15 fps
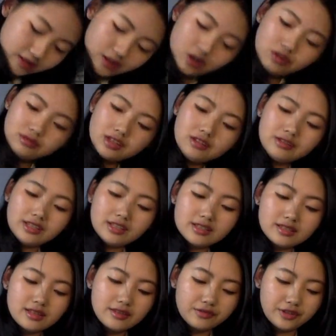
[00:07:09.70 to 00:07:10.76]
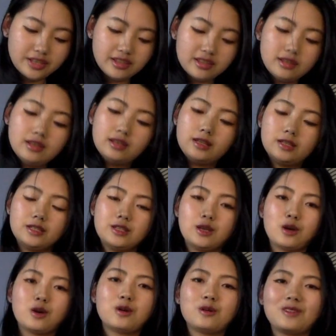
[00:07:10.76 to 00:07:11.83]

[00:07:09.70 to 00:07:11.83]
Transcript: Oh no, they're different. So,